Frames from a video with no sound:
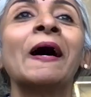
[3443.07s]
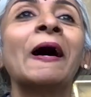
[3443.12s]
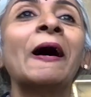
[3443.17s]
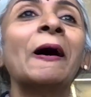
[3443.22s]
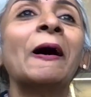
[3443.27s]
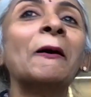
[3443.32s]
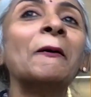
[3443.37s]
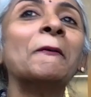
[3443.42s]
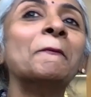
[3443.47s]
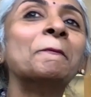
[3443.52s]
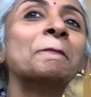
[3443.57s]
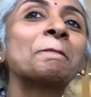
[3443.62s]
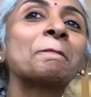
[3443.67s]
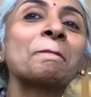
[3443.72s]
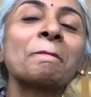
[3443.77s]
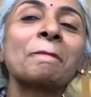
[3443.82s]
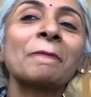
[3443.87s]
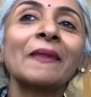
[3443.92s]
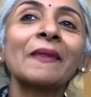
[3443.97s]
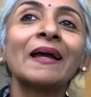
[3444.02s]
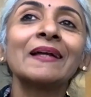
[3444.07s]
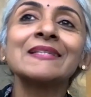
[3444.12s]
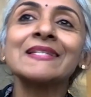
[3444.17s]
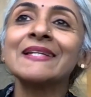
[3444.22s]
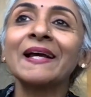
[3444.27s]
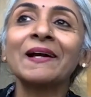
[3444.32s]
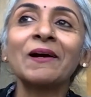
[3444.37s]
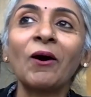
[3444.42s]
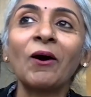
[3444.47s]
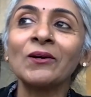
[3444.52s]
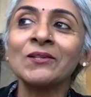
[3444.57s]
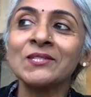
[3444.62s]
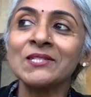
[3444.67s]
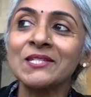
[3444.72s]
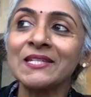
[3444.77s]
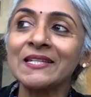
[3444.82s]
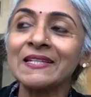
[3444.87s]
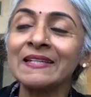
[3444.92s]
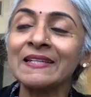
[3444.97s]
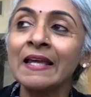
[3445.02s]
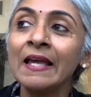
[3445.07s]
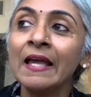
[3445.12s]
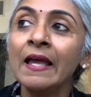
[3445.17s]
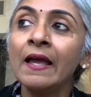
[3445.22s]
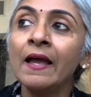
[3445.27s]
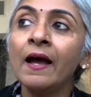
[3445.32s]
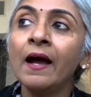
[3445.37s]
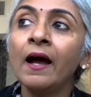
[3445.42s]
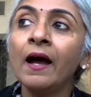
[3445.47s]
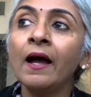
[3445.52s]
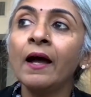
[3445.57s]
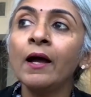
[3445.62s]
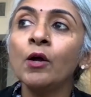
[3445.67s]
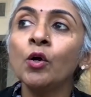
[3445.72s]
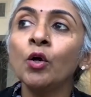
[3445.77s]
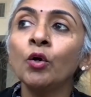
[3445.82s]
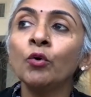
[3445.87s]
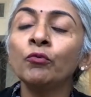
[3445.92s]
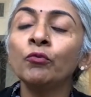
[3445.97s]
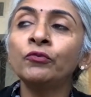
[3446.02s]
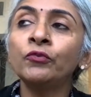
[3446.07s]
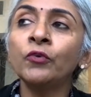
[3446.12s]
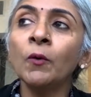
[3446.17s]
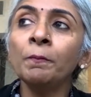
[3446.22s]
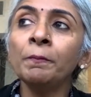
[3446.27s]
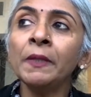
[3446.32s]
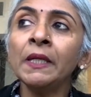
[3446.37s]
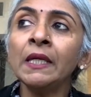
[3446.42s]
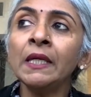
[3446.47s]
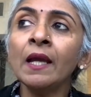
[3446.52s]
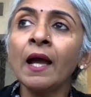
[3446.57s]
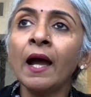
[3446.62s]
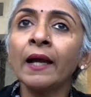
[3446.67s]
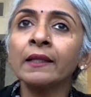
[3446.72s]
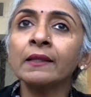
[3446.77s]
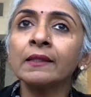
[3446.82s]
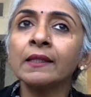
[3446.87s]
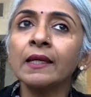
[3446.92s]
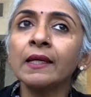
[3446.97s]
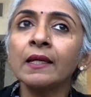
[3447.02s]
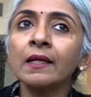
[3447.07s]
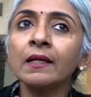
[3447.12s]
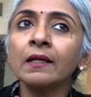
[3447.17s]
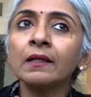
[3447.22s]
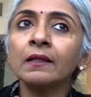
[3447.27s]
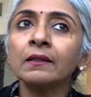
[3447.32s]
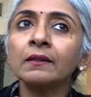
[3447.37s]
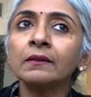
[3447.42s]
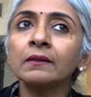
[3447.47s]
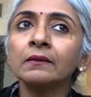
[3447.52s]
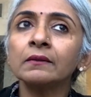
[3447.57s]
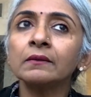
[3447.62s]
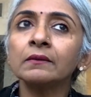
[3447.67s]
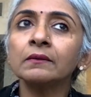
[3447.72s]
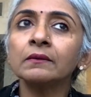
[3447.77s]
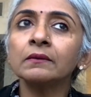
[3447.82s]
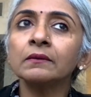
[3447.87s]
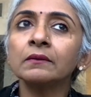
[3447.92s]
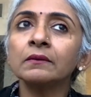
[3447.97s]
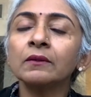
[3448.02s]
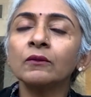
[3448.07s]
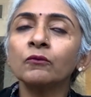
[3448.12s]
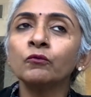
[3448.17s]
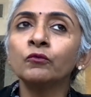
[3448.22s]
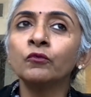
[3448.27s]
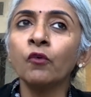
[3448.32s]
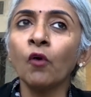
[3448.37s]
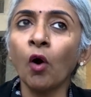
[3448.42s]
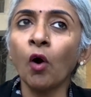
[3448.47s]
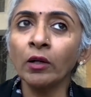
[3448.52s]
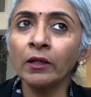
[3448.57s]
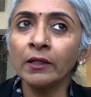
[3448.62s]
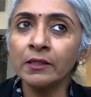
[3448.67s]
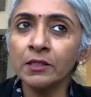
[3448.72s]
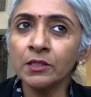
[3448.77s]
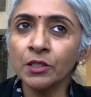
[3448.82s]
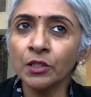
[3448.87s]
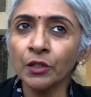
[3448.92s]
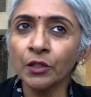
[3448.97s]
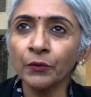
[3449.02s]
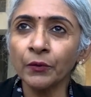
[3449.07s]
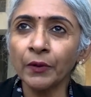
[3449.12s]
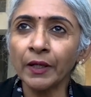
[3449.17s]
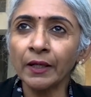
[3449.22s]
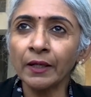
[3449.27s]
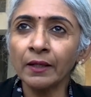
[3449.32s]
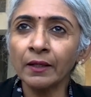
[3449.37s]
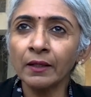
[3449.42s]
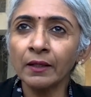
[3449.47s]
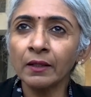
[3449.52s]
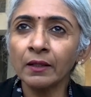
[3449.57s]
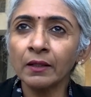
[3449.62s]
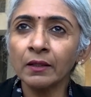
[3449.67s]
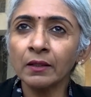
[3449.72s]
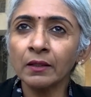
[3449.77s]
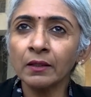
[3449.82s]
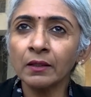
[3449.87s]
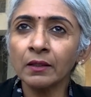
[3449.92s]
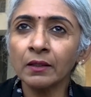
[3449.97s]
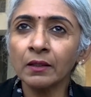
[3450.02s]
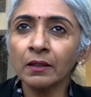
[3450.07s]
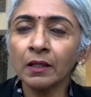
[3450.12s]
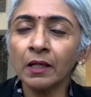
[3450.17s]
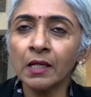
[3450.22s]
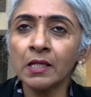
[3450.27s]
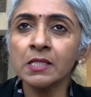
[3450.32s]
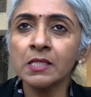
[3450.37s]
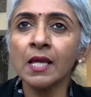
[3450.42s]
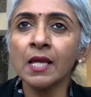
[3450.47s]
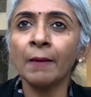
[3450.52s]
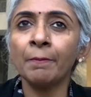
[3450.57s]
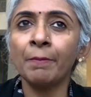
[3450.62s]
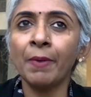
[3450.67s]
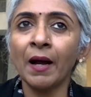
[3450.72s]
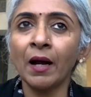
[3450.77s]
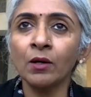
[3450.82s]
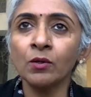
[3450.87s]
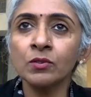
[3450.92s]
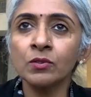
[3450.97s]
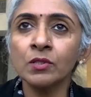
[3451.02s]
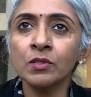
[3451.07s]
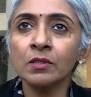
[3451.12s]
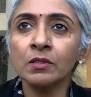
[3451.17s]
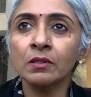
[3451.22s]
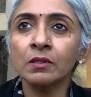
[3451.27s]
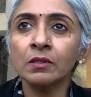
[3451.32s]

Um, it's like oxygen. For me, I think volunteering is about